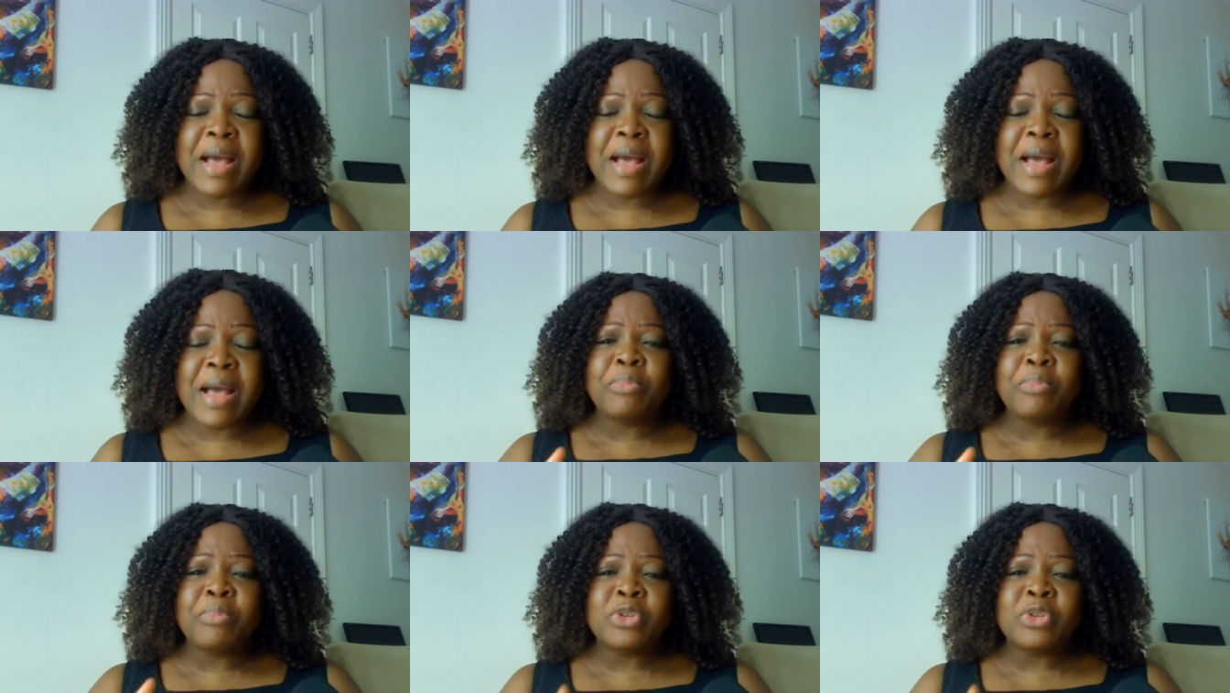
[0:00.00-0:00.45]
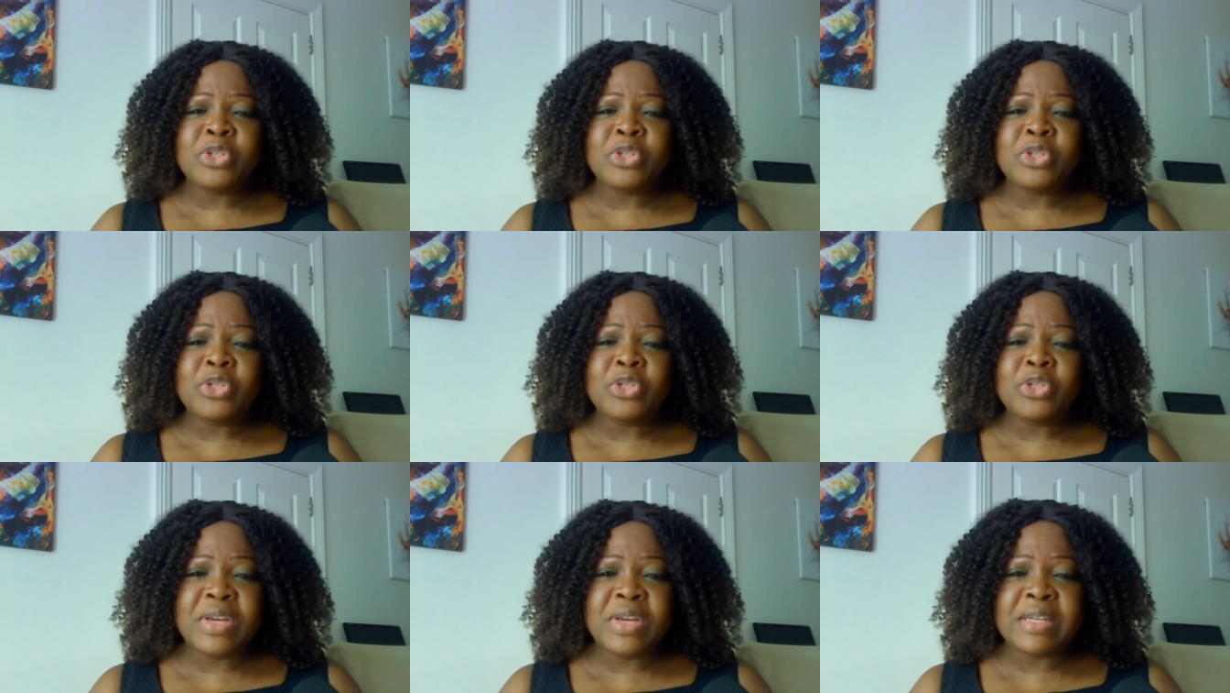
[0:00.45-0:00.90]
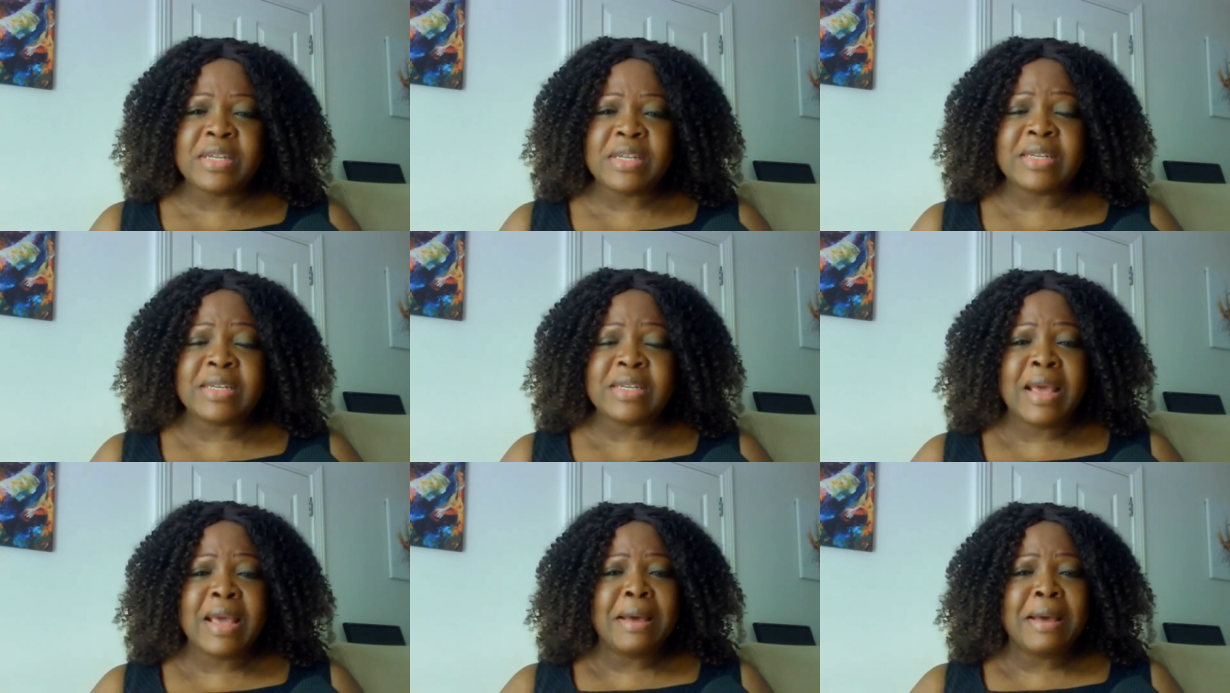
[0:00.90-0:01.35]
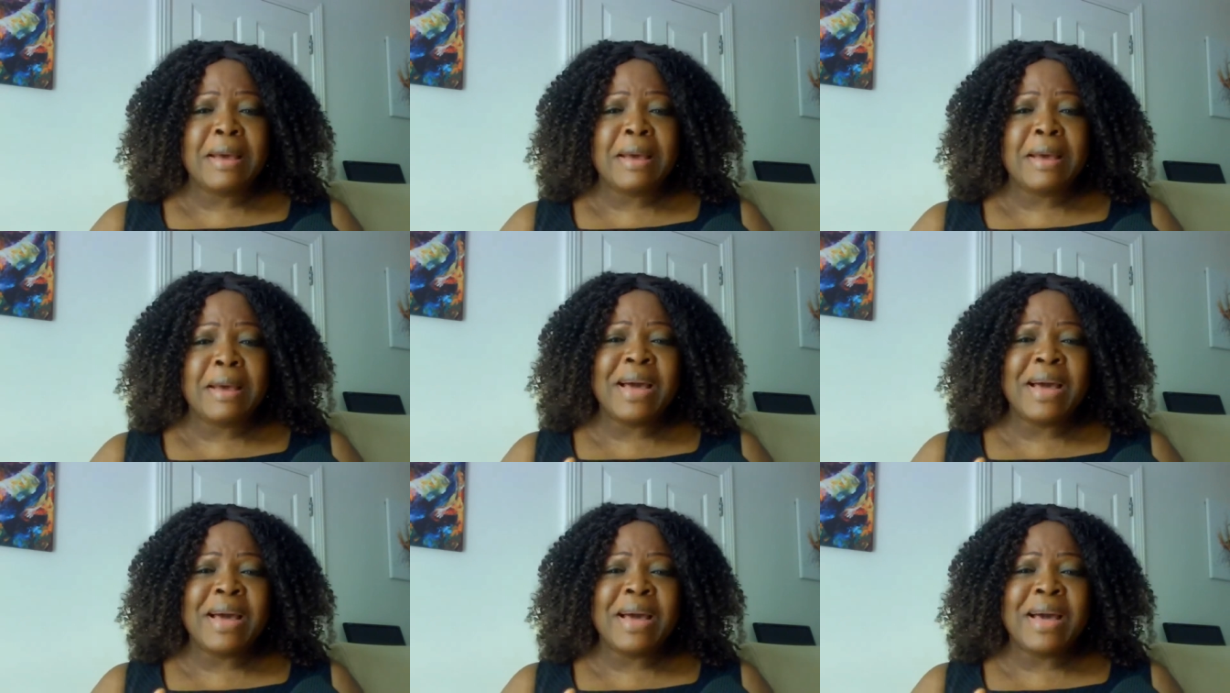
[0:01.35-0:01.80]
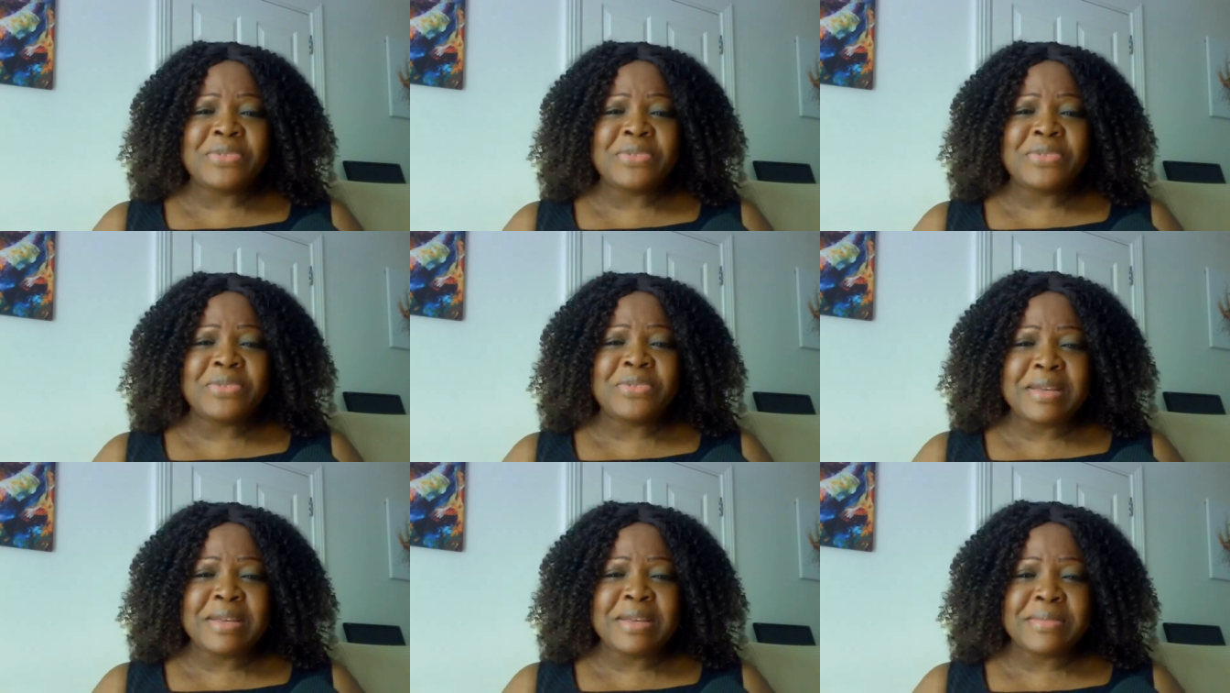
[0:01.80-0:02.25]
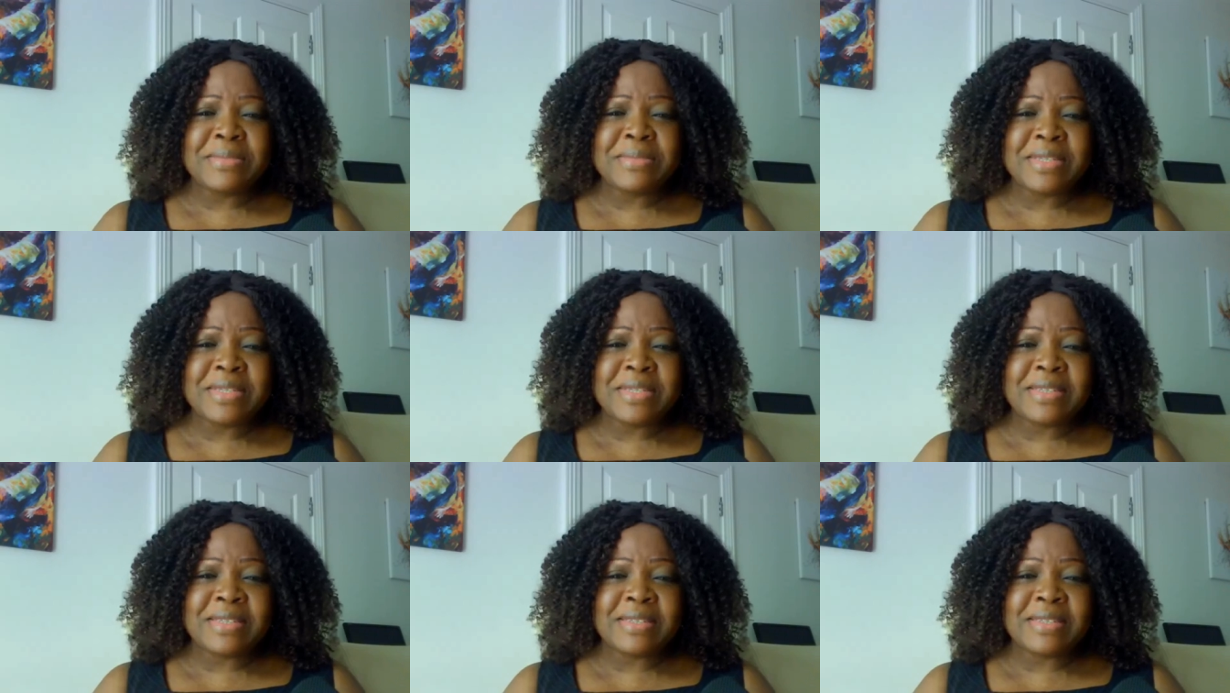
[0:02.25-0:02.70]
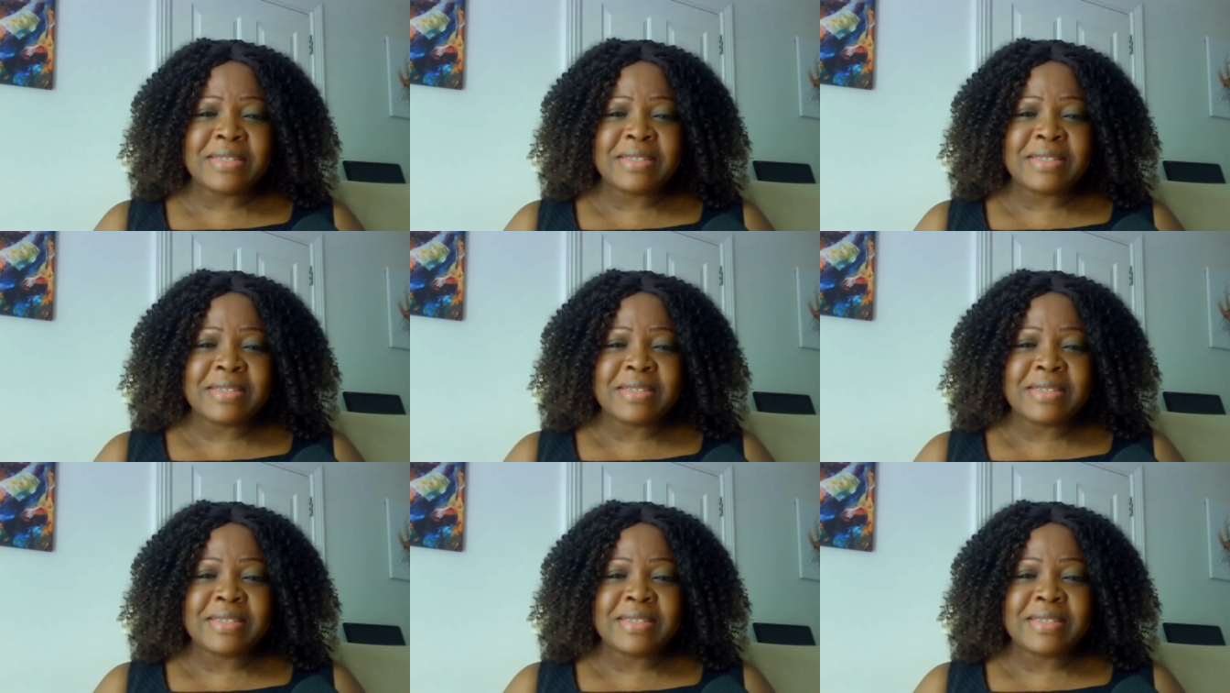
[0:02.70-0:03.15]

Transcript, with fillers: I'm pursuing my dreams.